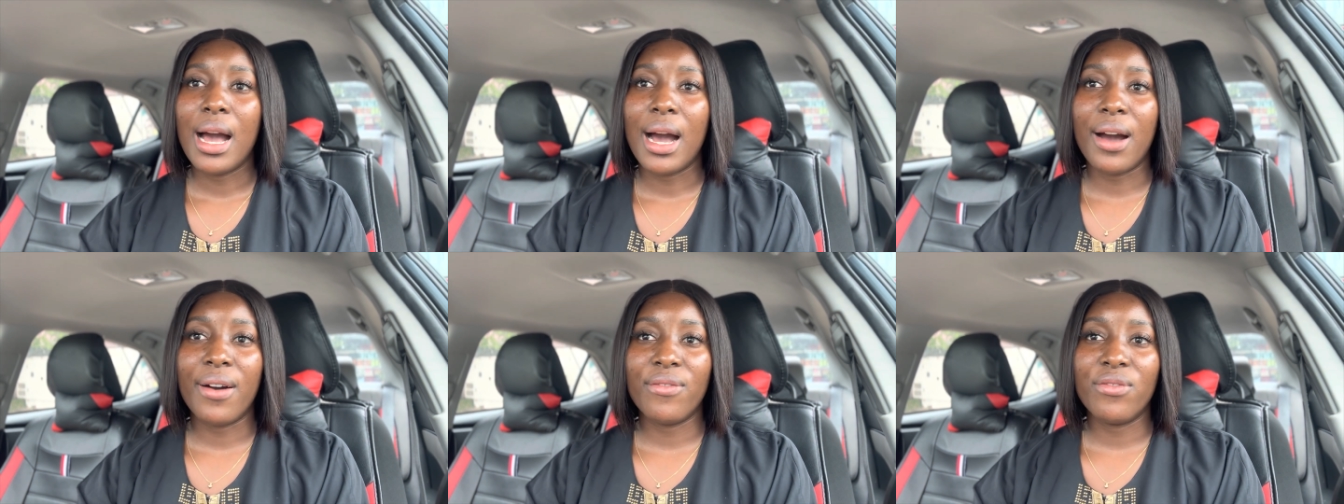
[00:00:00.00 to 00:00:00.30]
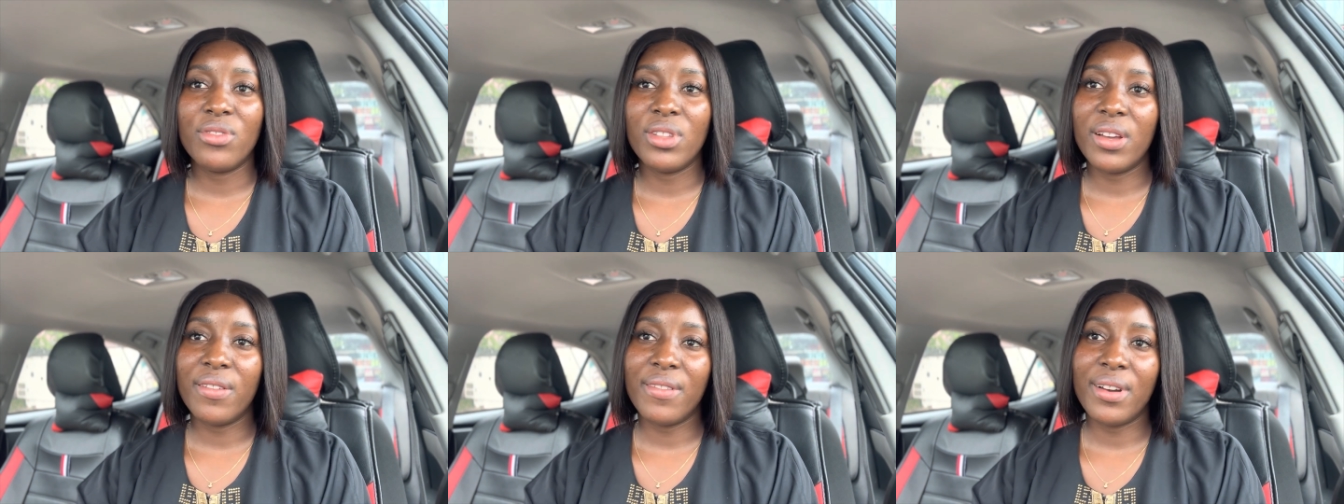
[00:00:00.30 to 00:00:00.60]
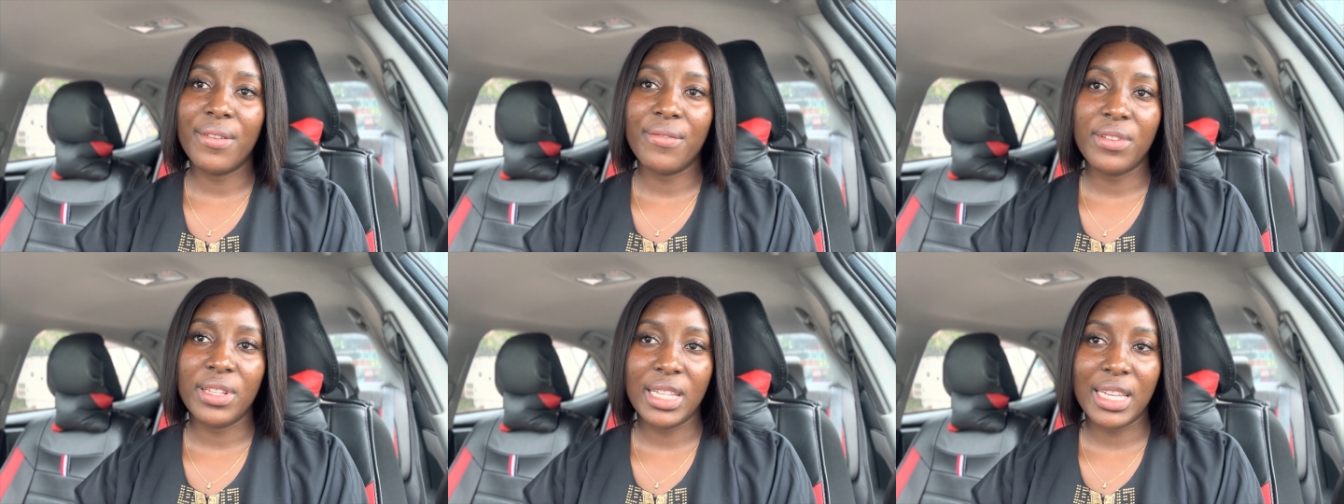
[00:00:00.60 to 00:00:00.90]
i've
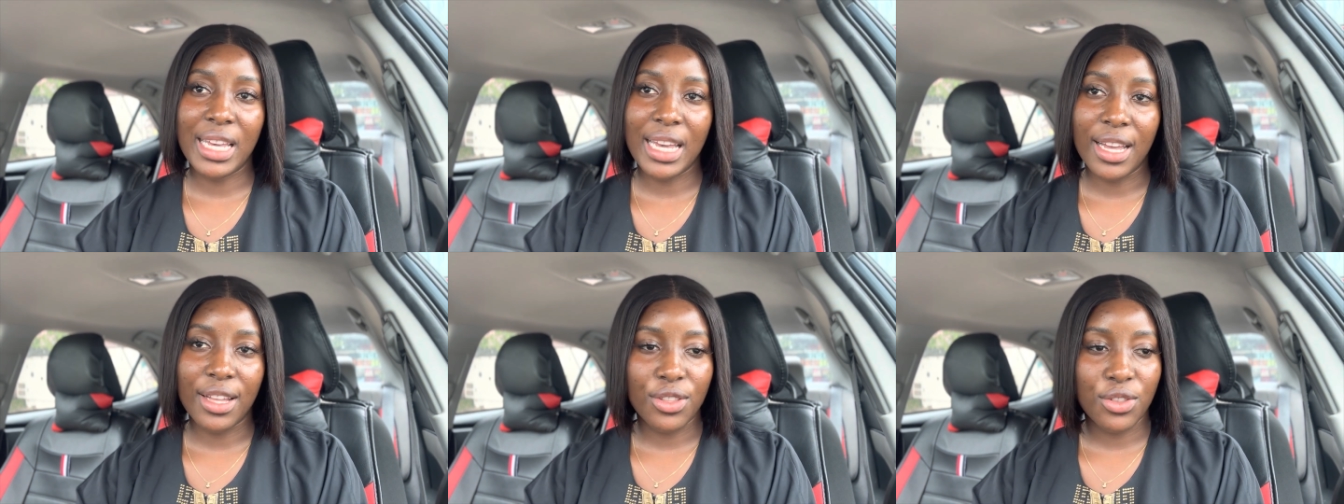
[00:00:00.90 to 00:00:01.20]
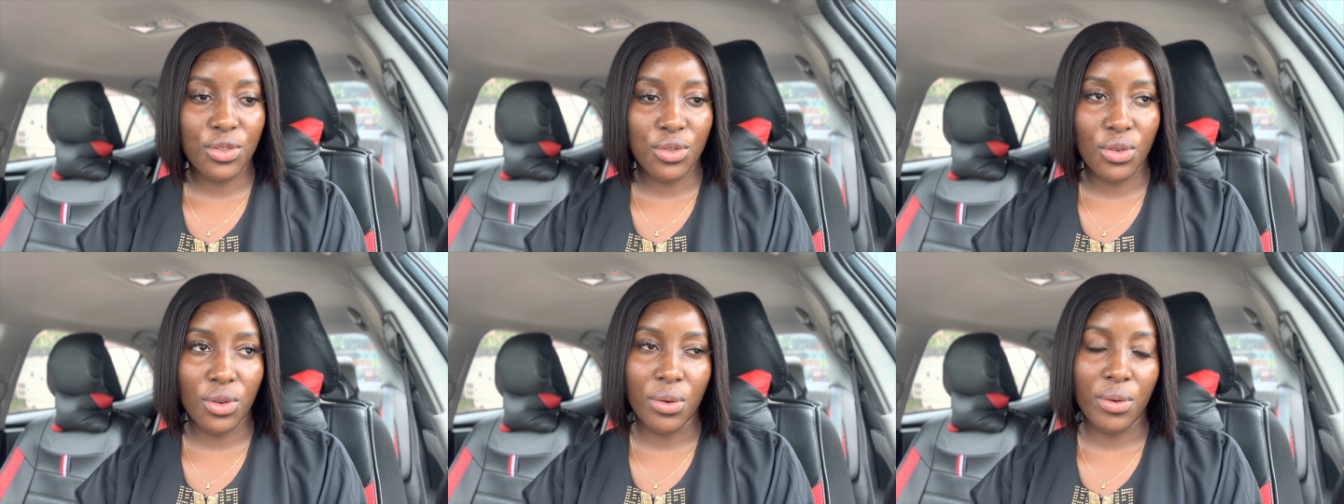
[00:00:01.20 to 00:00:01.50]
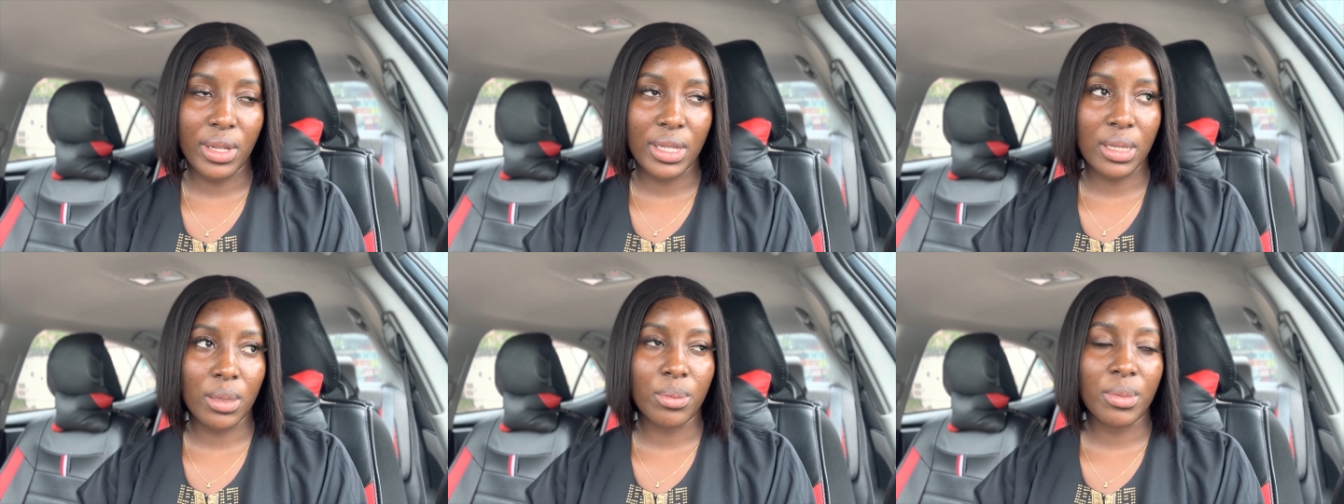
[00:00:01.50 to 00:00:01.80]
never really heard
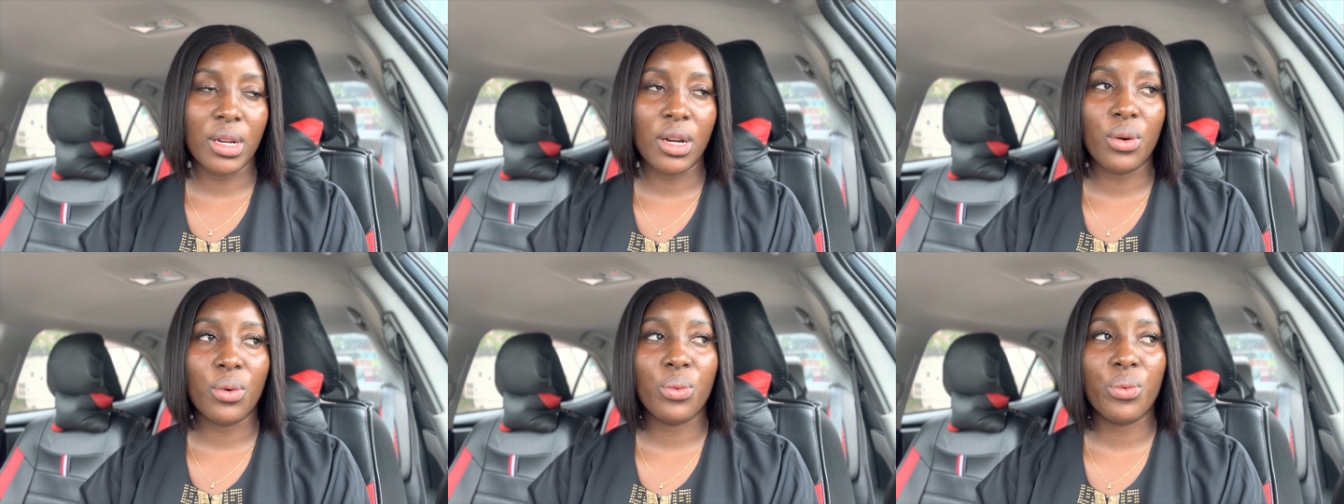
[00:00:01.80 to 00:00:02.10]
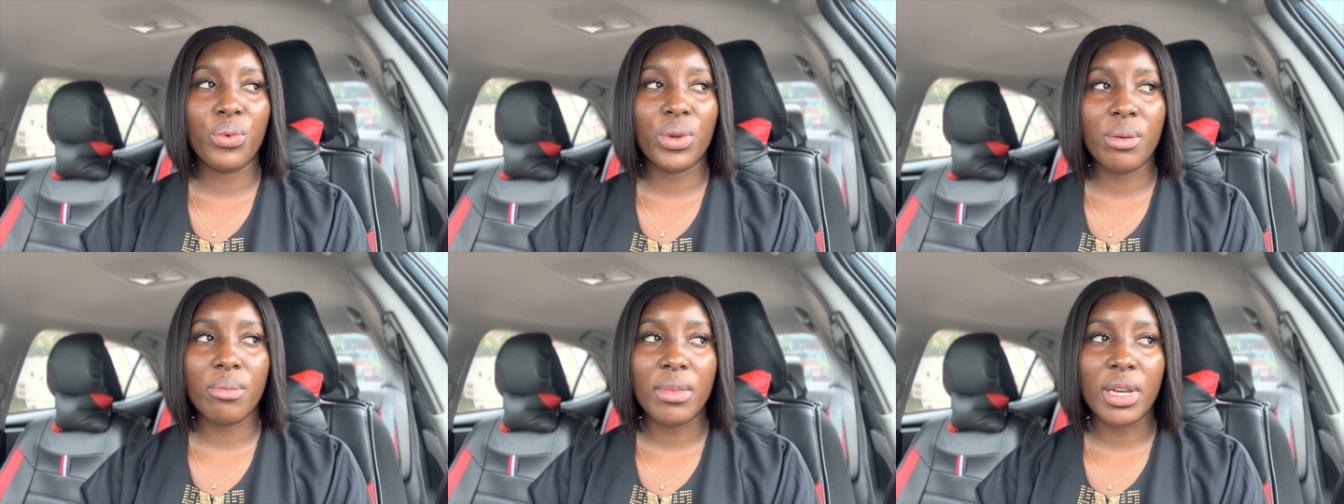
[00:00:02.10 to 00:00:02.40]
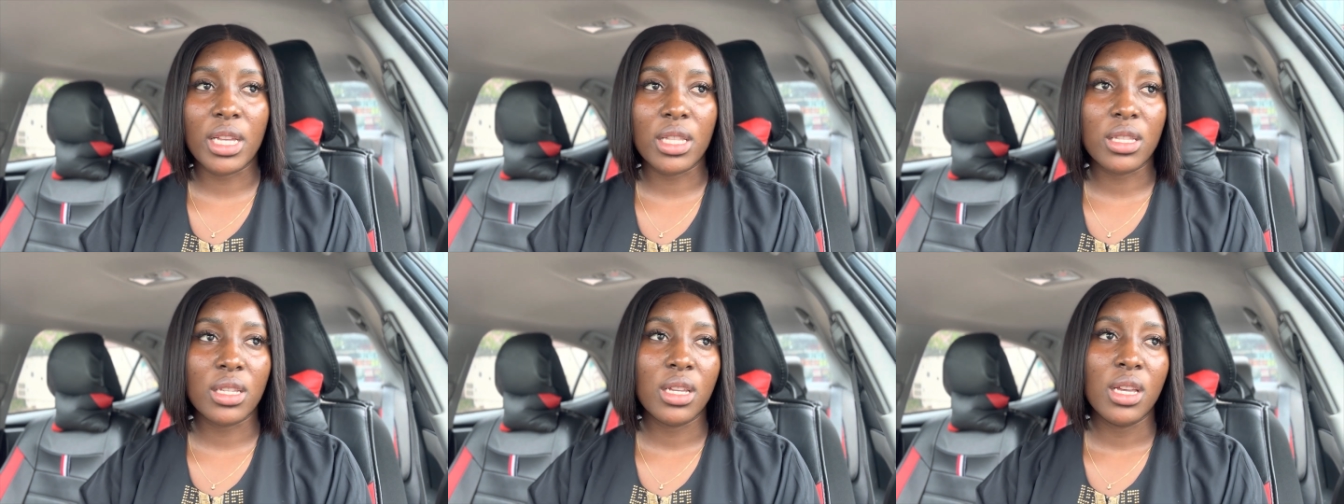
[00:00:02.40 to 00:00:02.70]
stories about
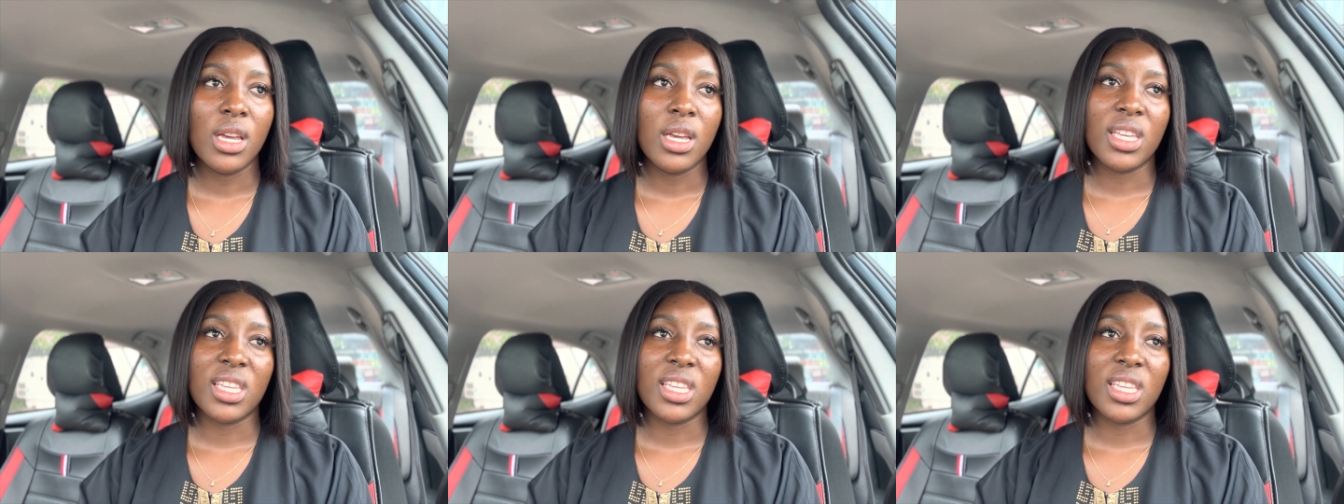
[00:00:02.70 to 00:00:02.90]
women